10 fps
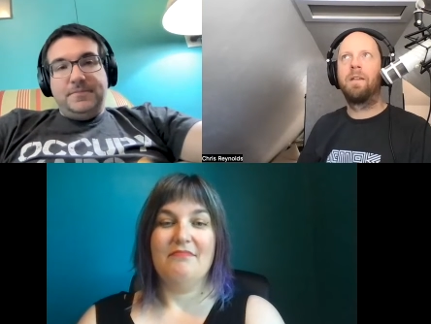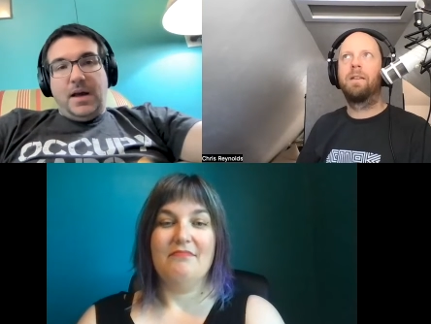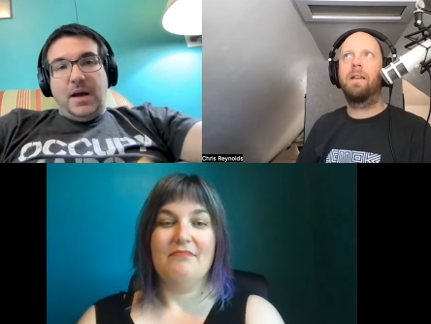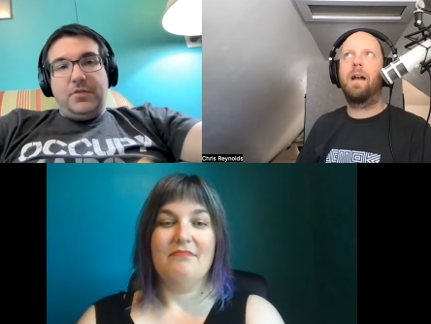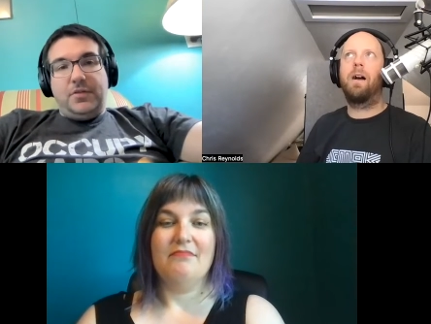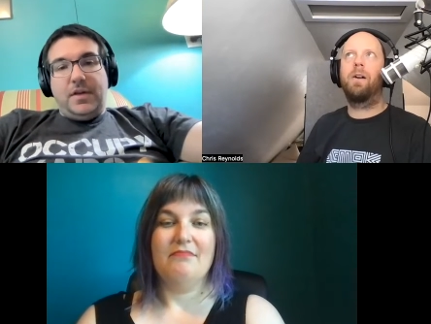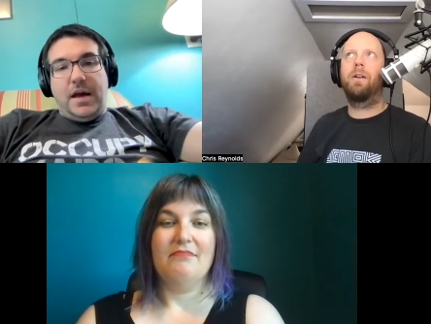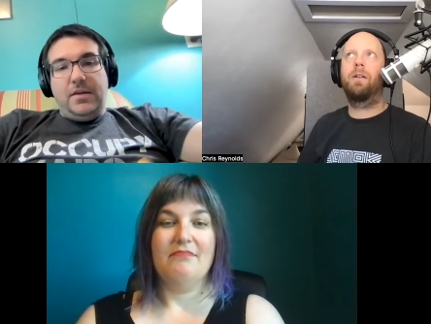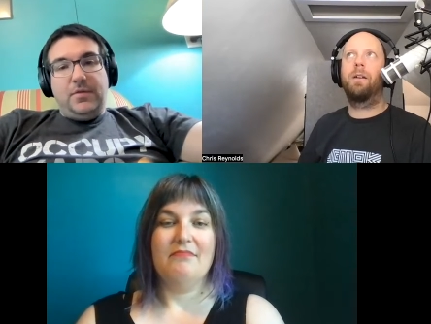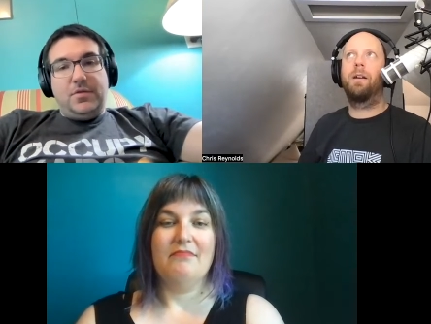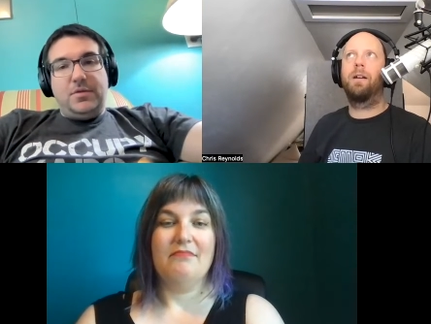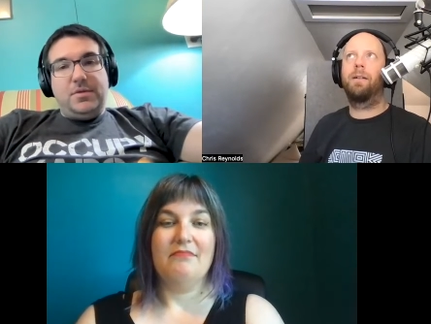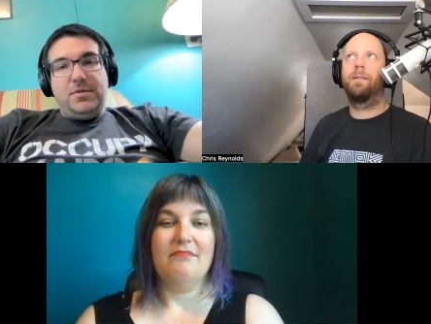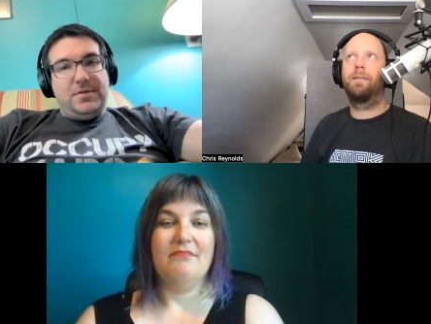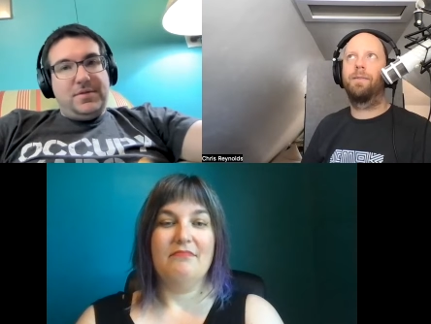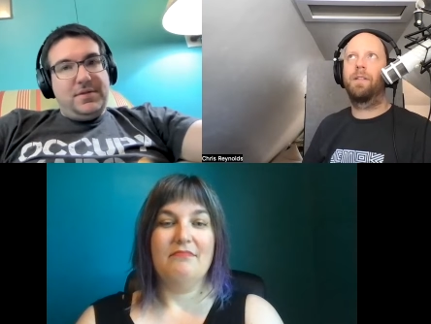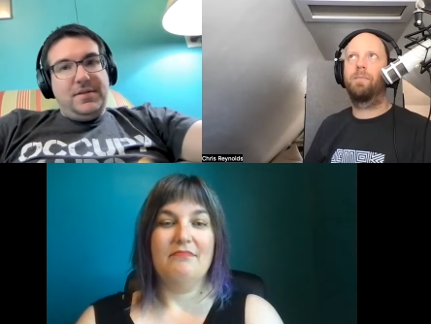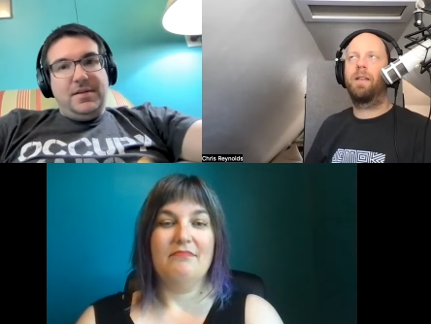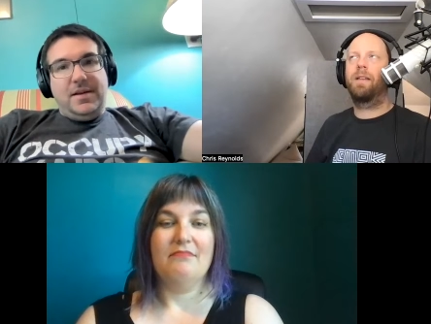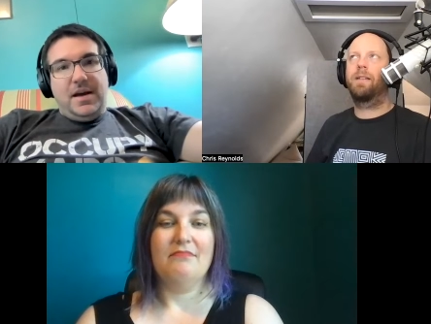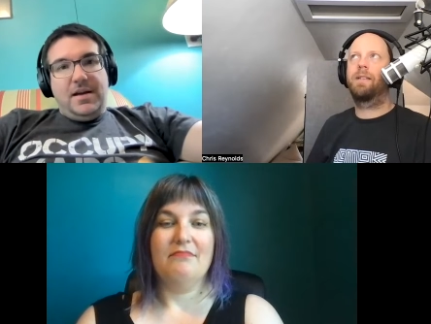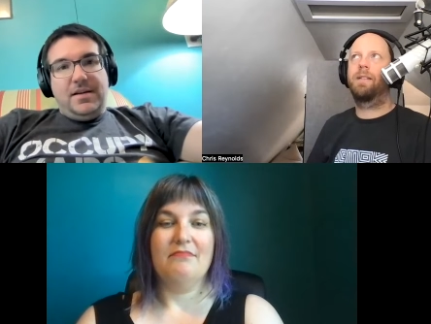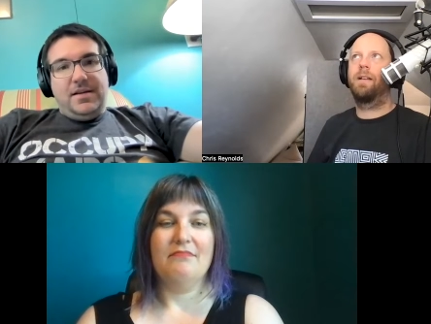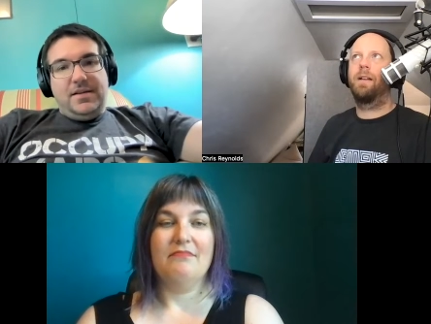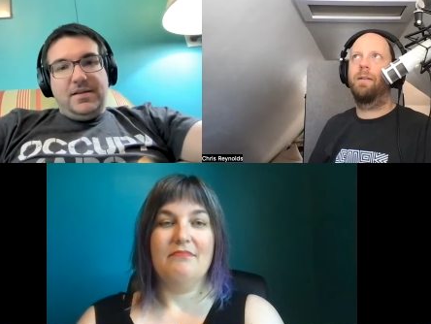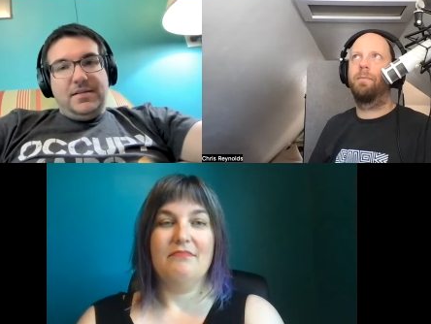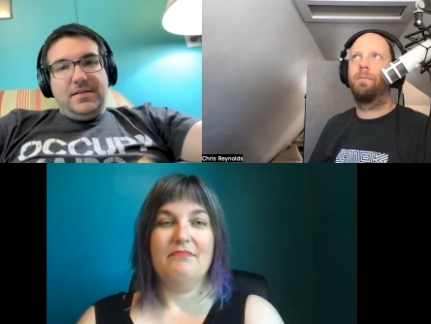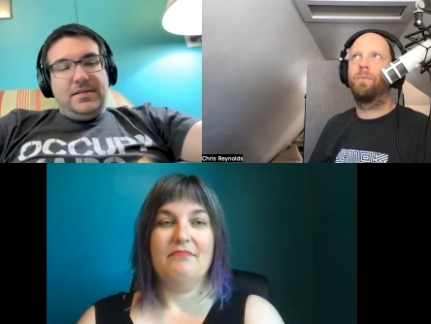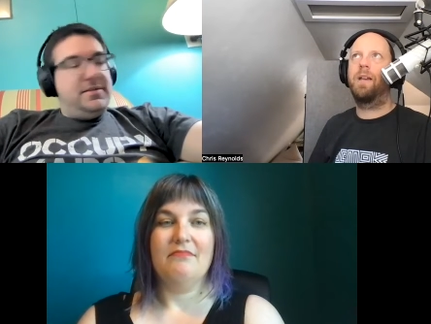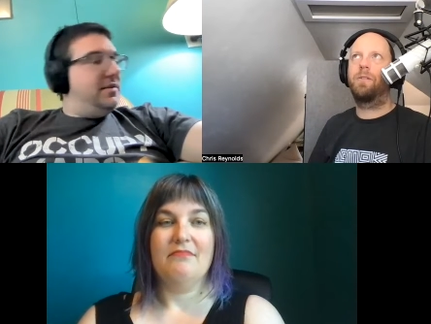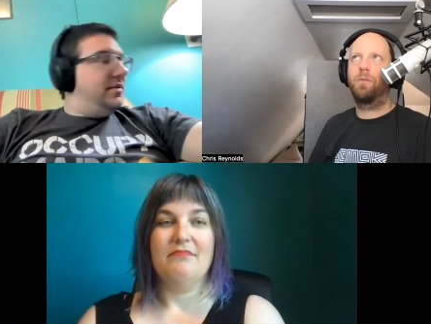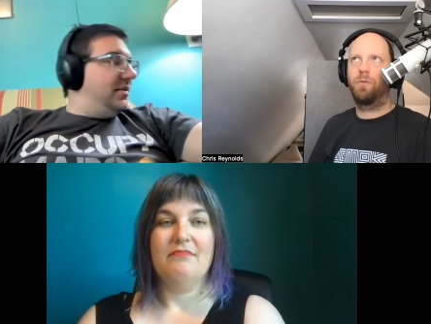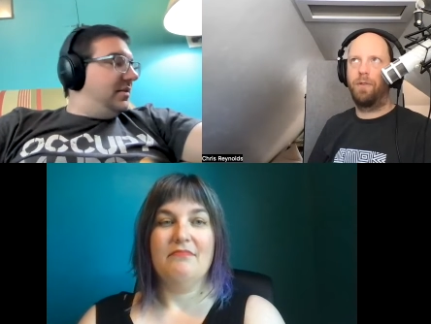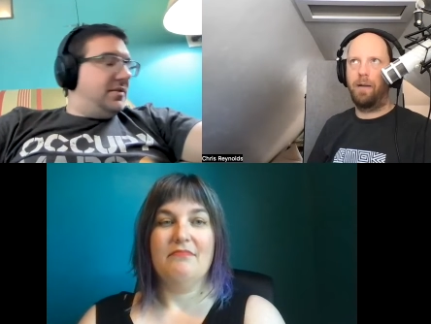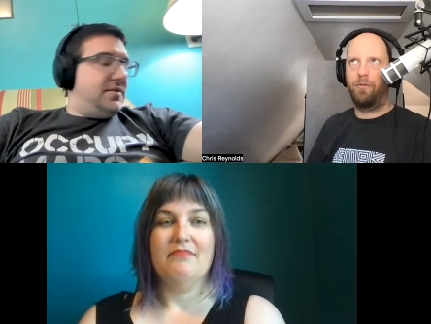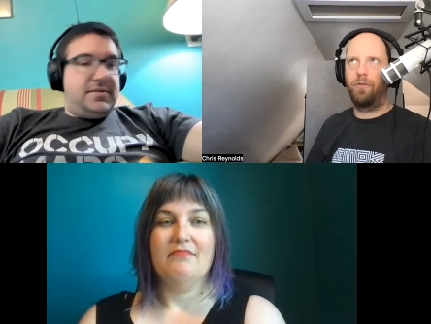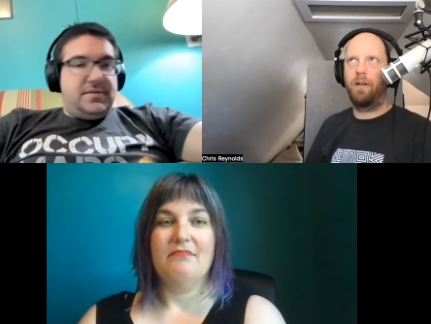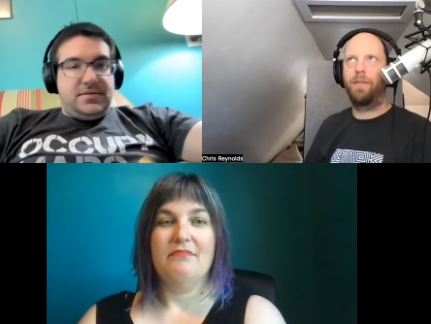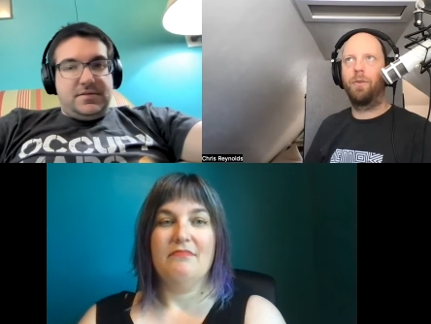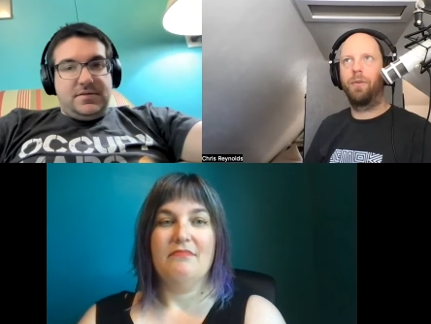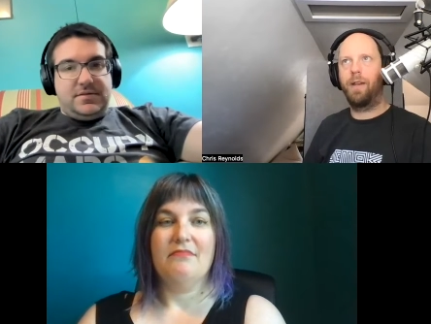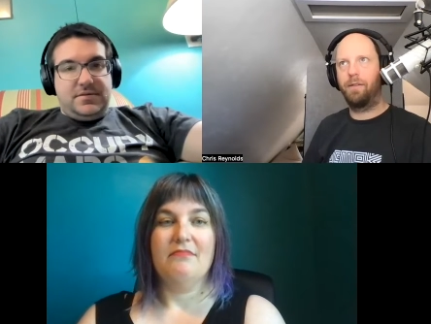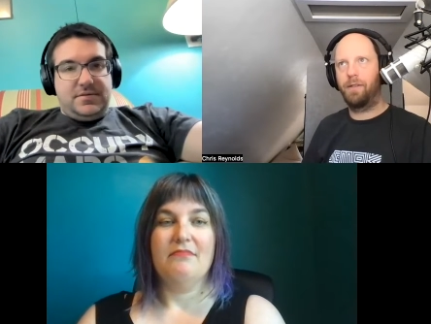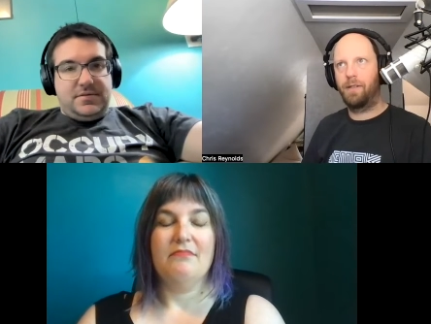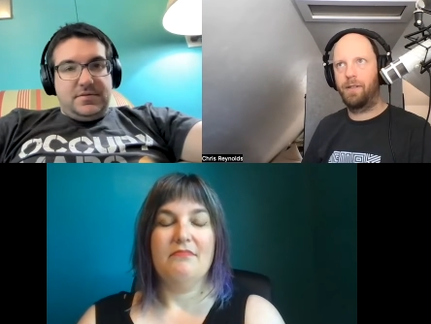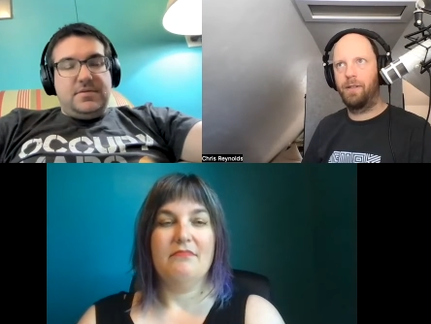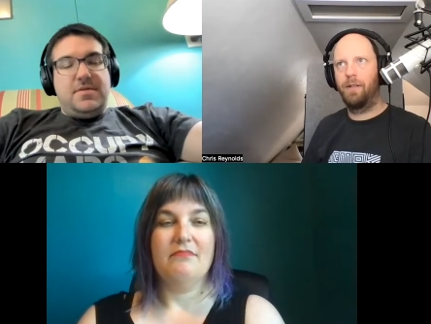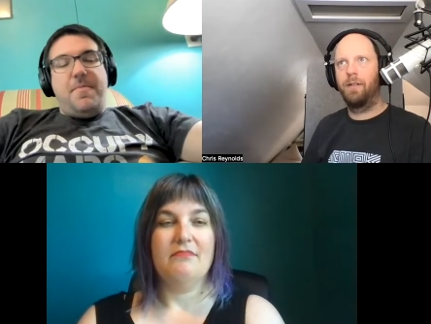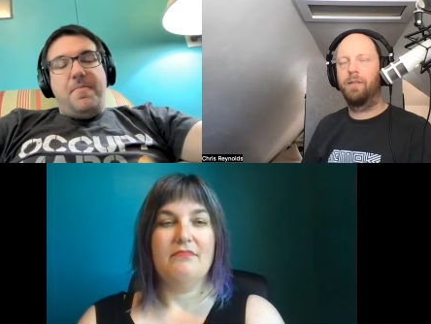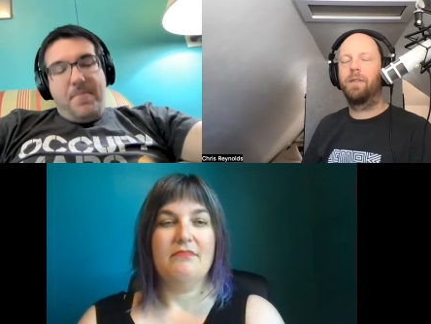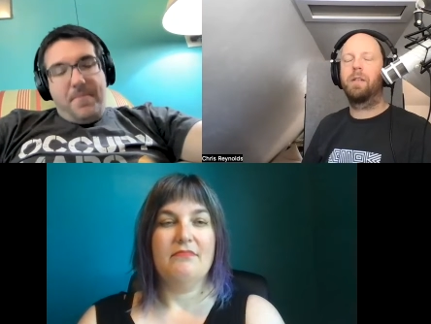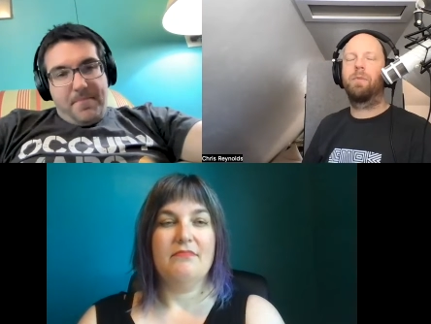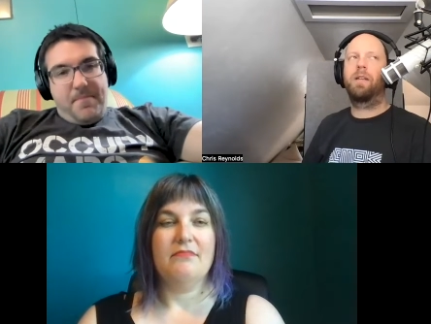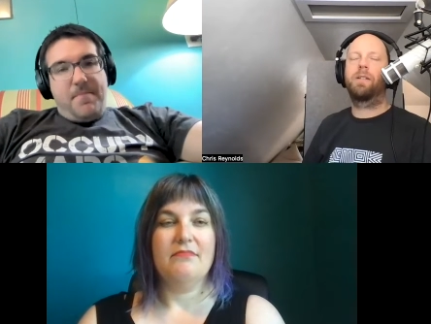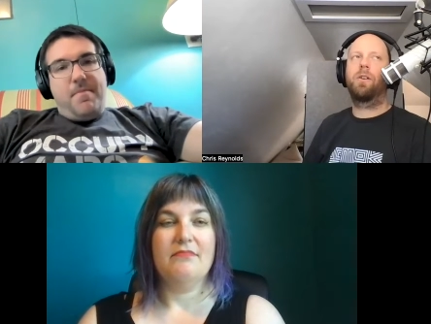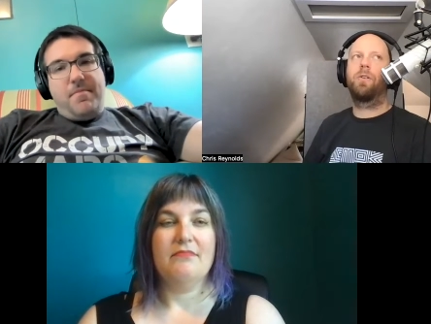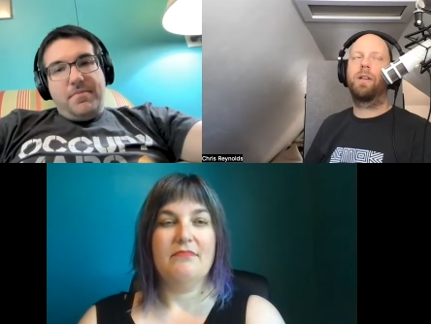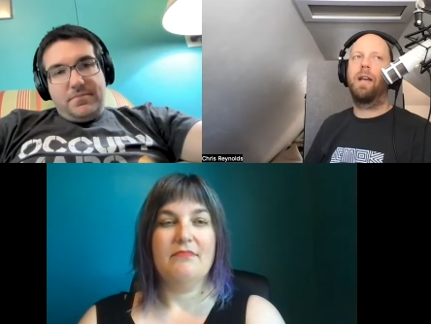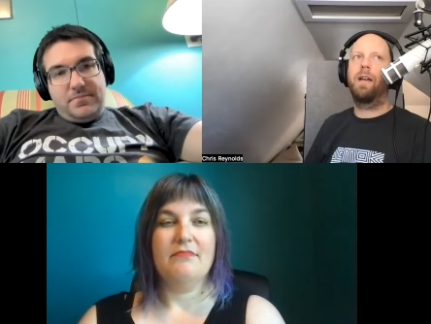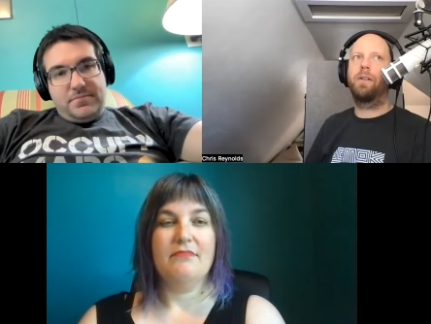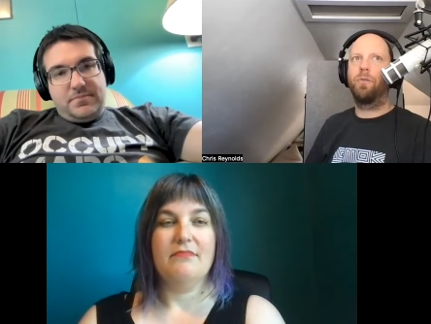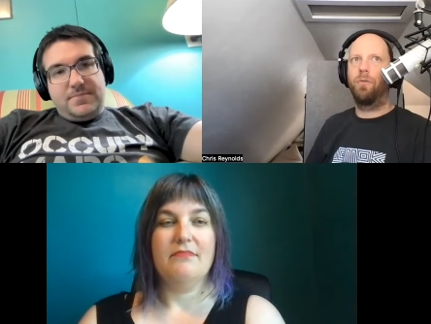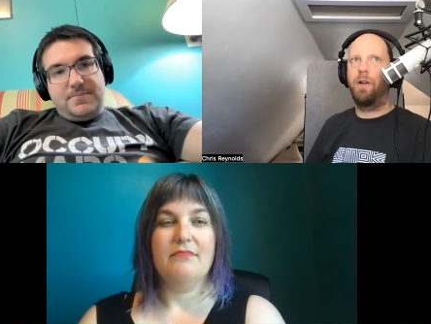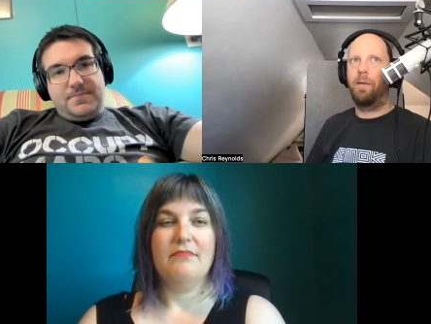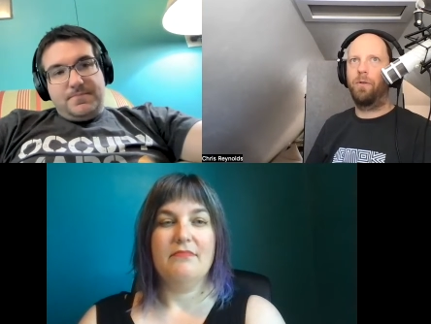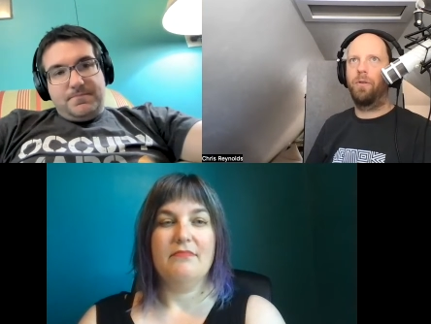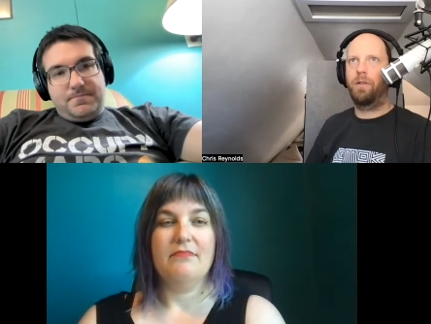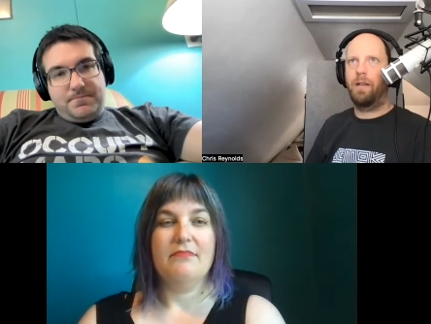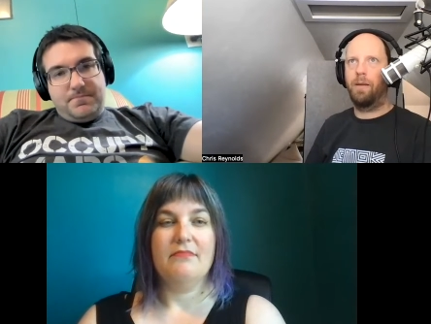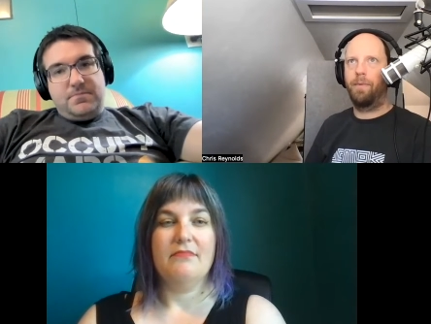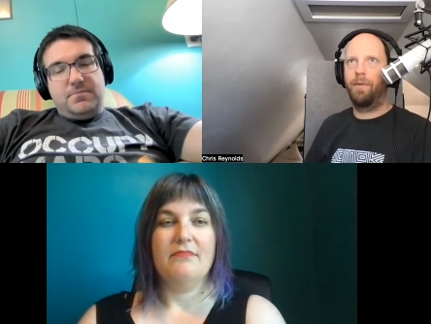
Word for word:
Speaker 1: Yeah. Was, our, I, uh, this place, um, we had Google fiber at the old house this place already had Google Fiber hooked up.